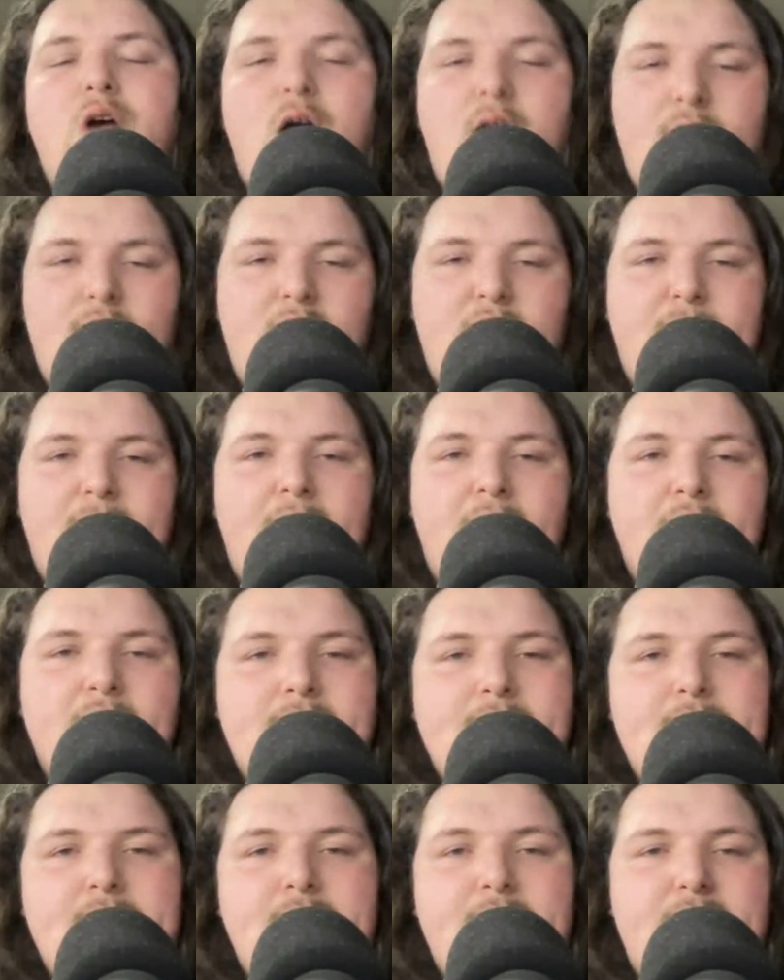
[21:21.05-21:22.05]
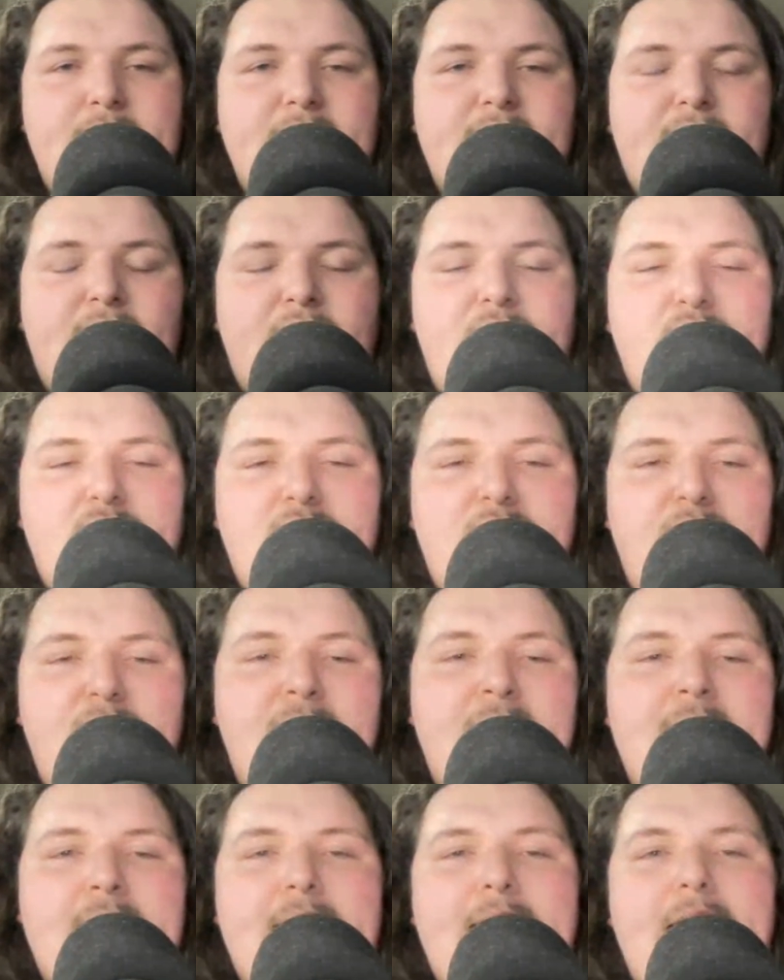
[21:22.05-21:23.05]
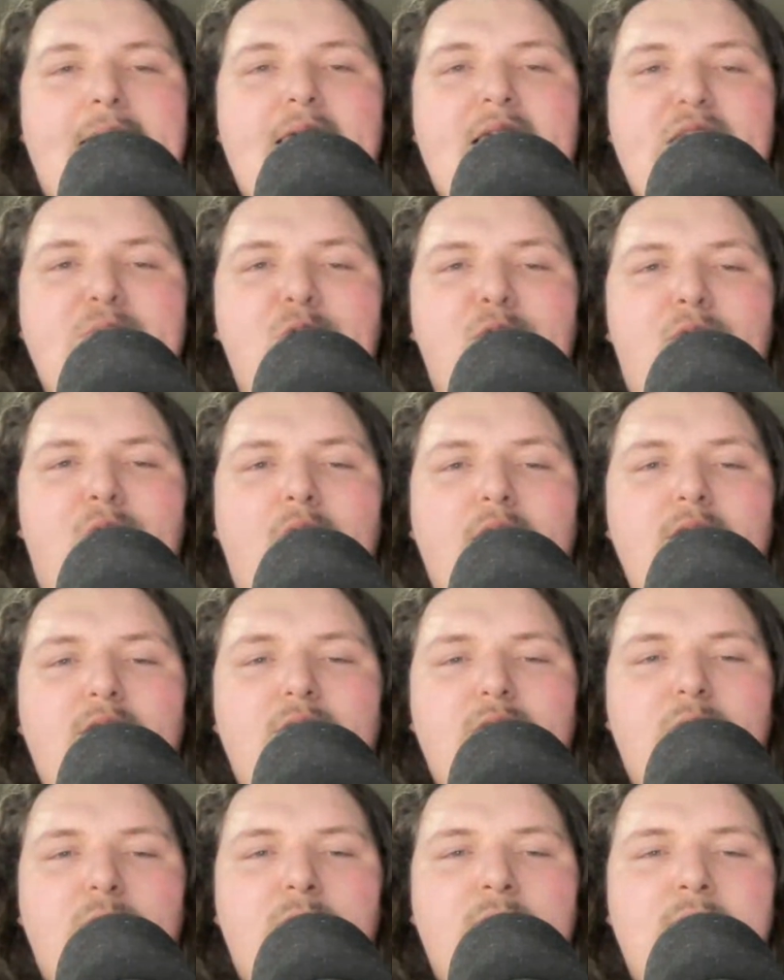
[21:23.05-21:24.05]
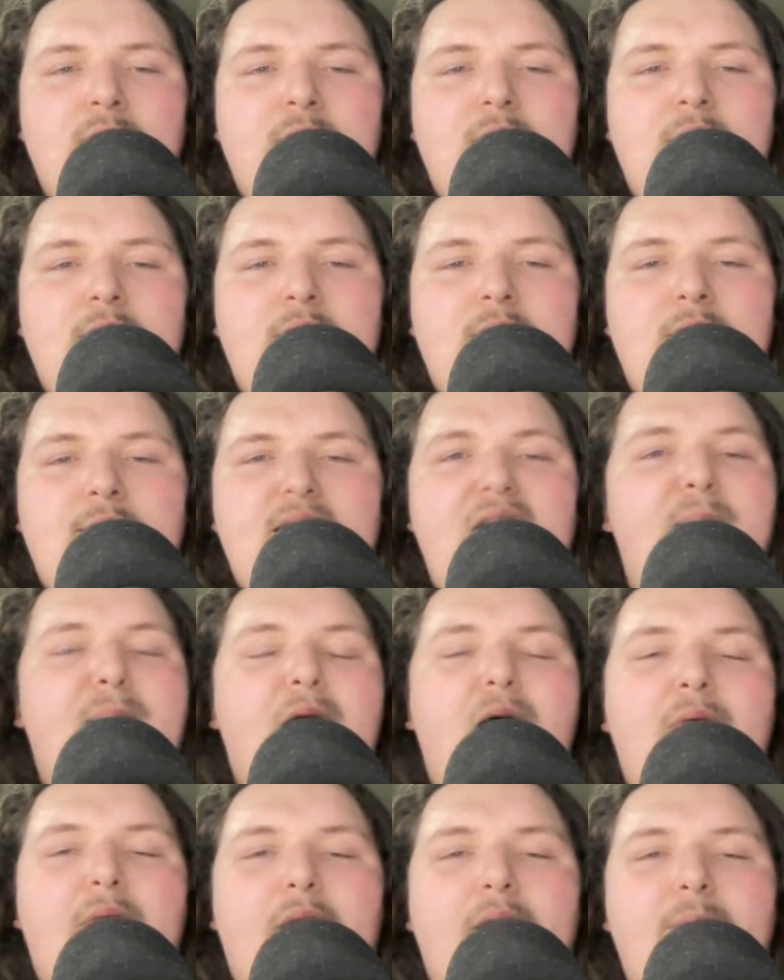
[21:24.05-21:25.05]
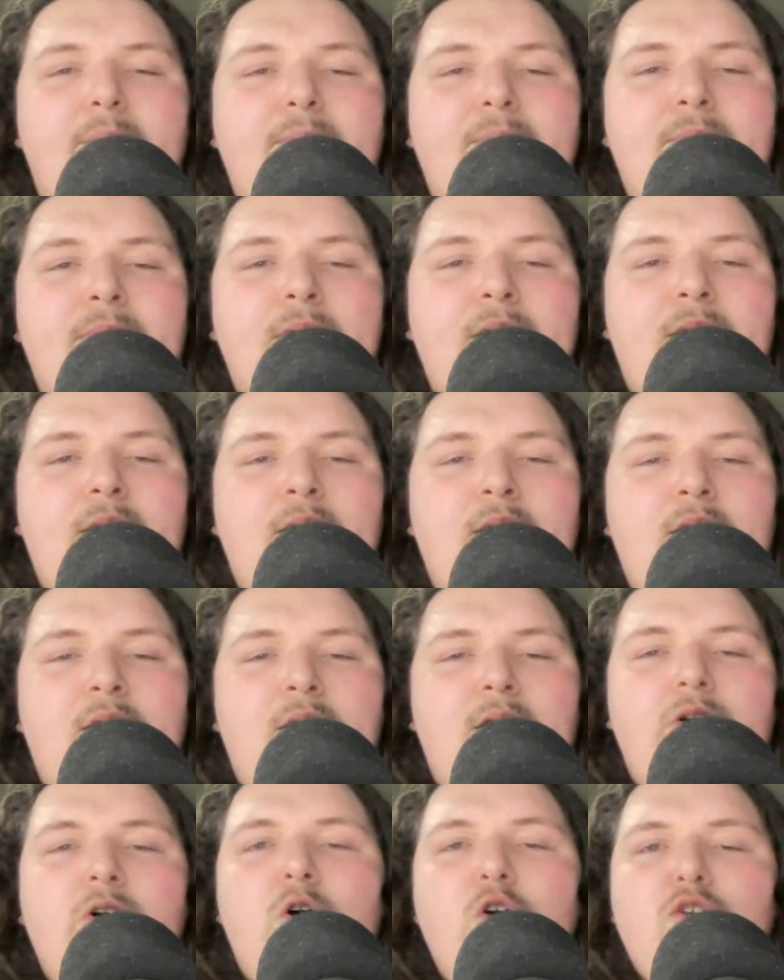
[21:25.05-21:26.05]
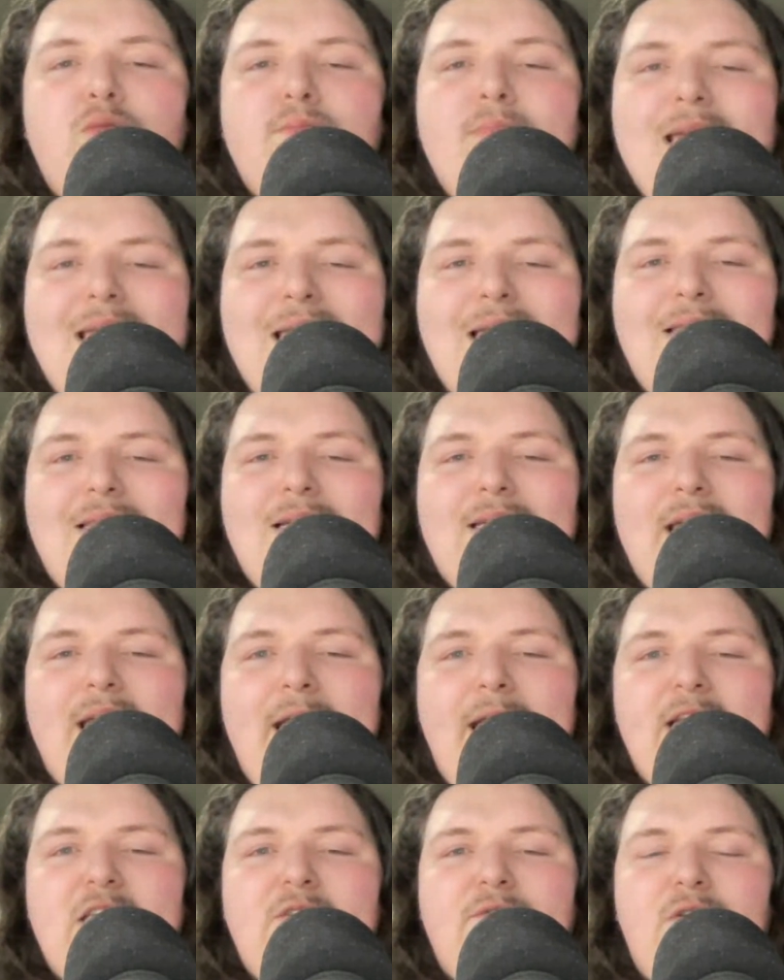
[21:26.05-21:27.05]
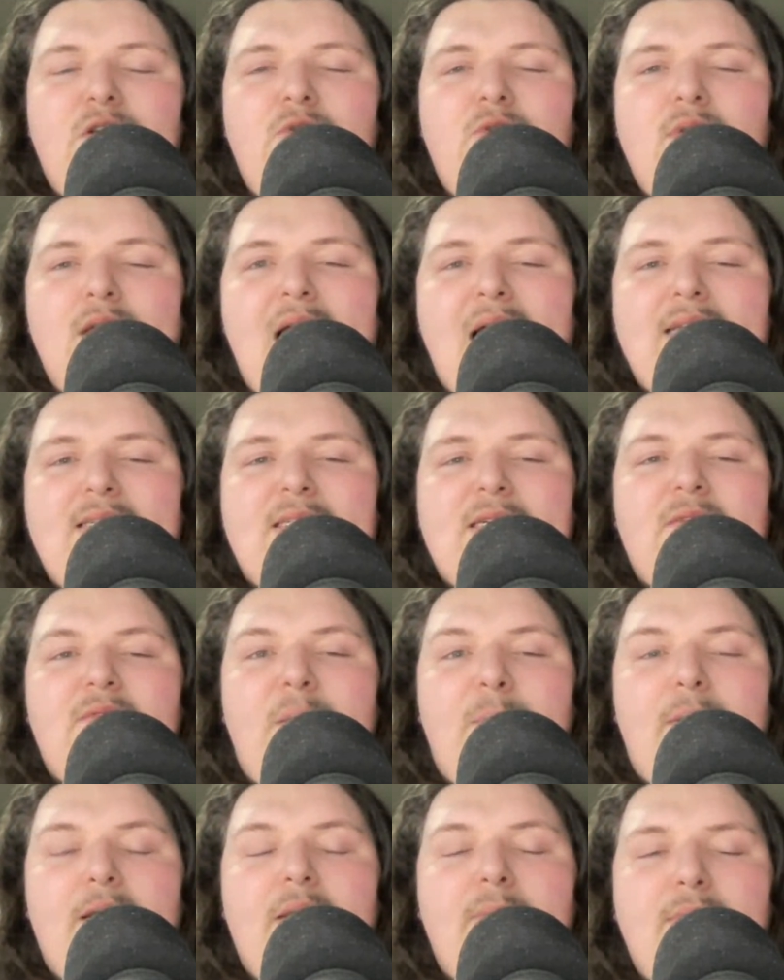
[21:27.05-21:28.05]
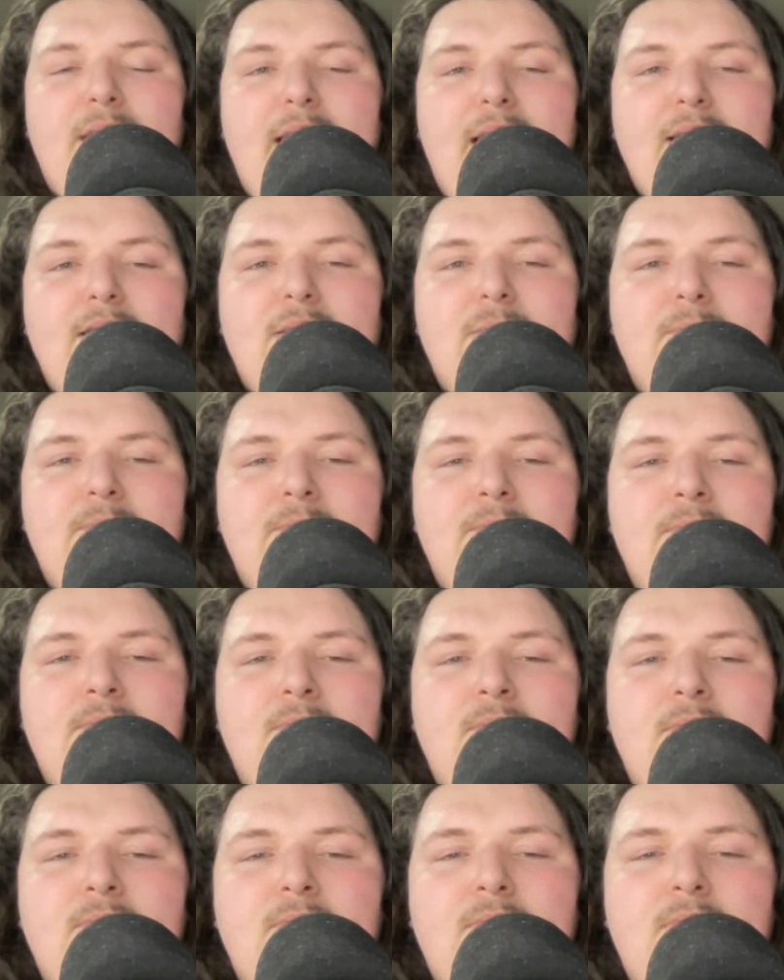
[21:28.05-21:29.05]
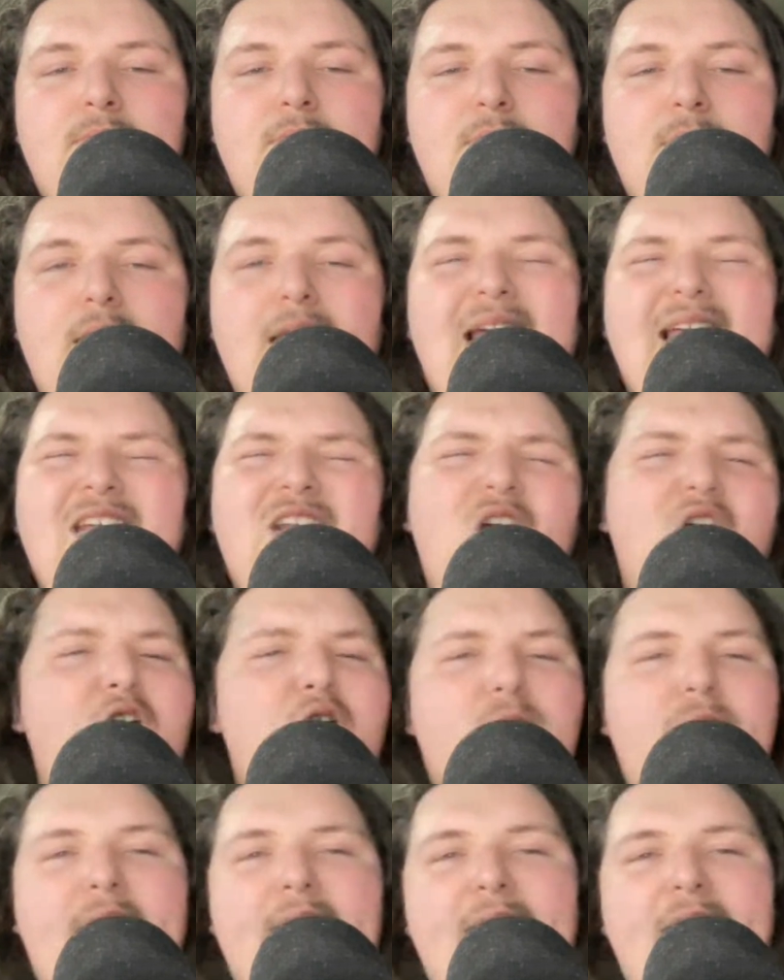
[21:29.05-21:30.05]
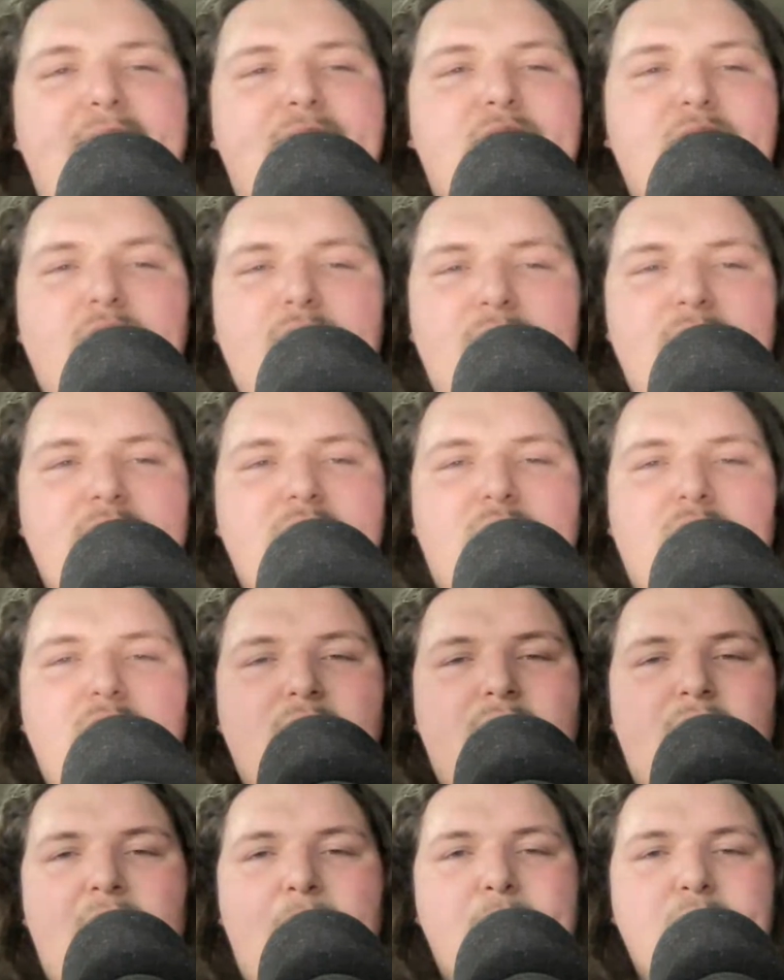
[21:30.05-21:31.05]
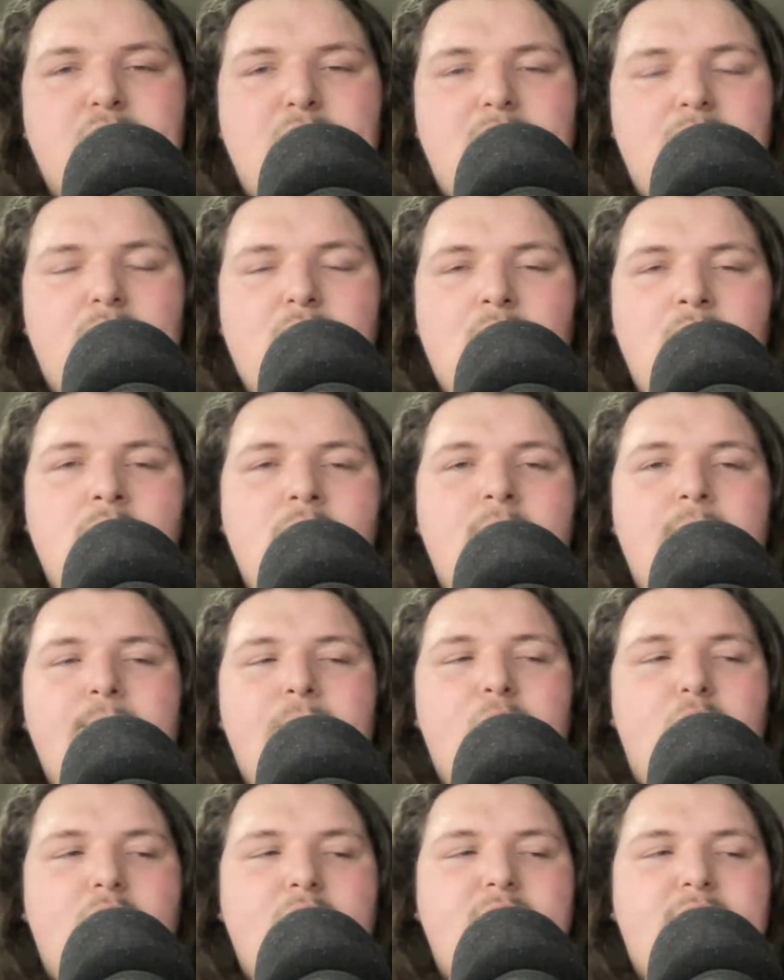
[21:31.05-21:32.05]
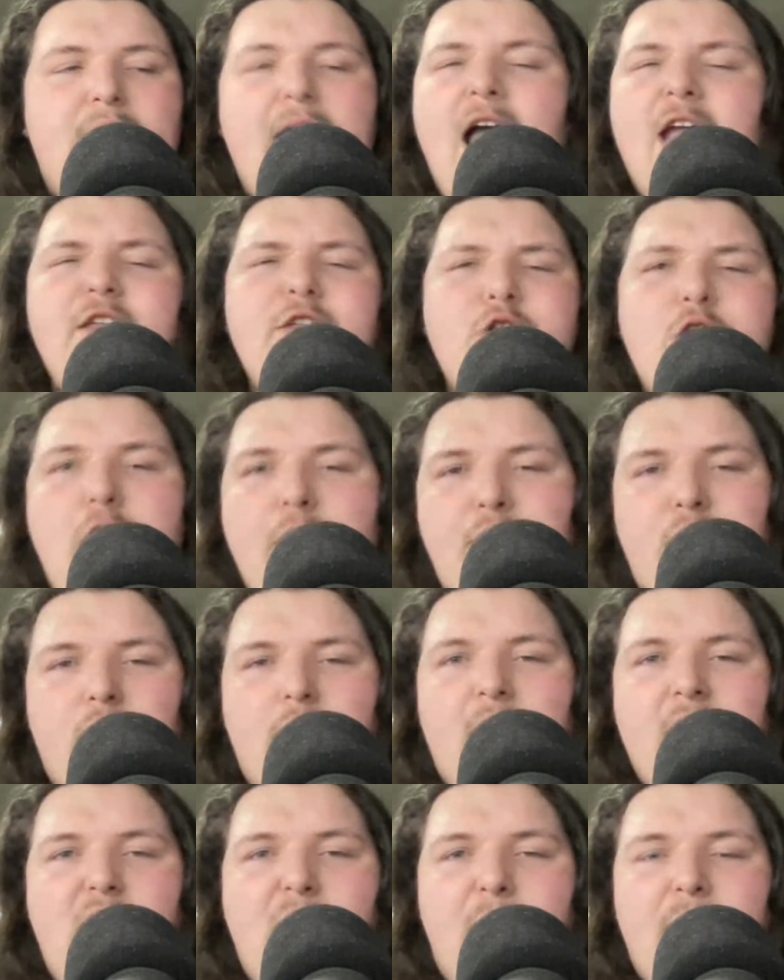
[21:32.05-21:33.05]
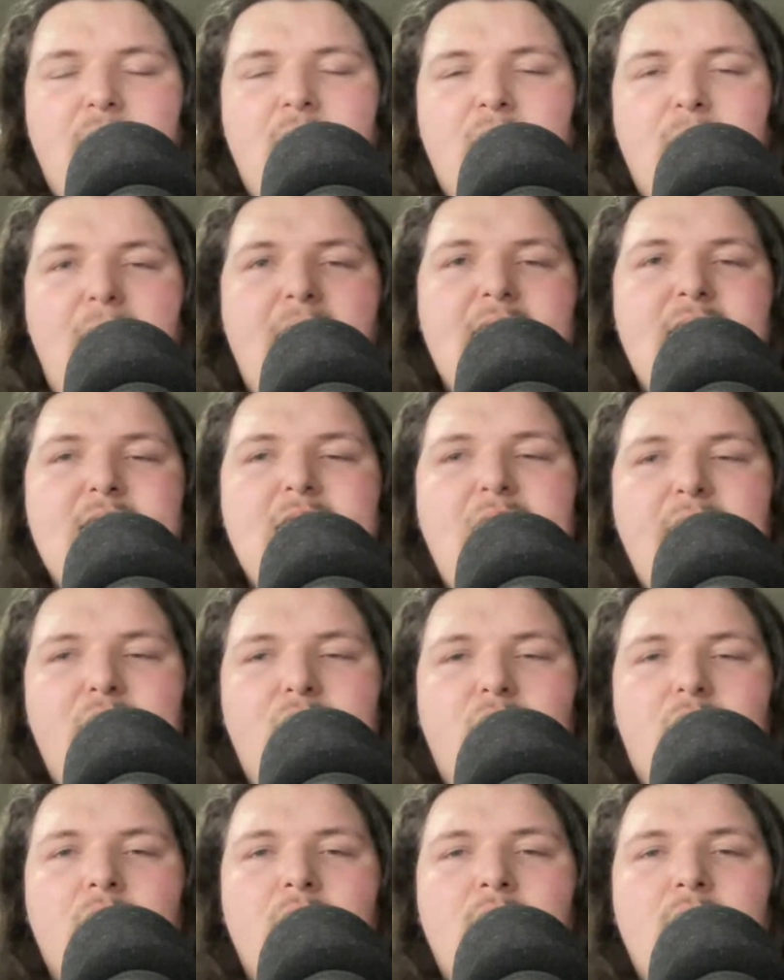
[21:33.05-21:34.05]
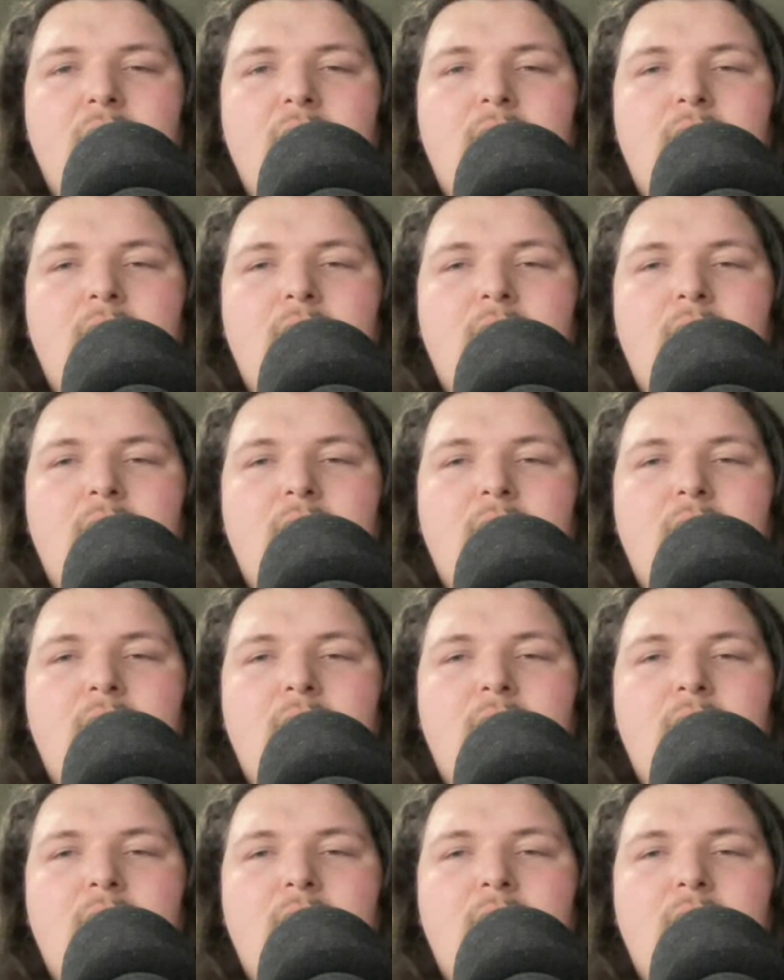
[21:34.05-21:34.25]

talking about this Thunder team, and let's move on to Tam Aldon, who's making the case for you not to give up on him yet. And I know that after these good games here, you're going to say, I never gave up on him. I never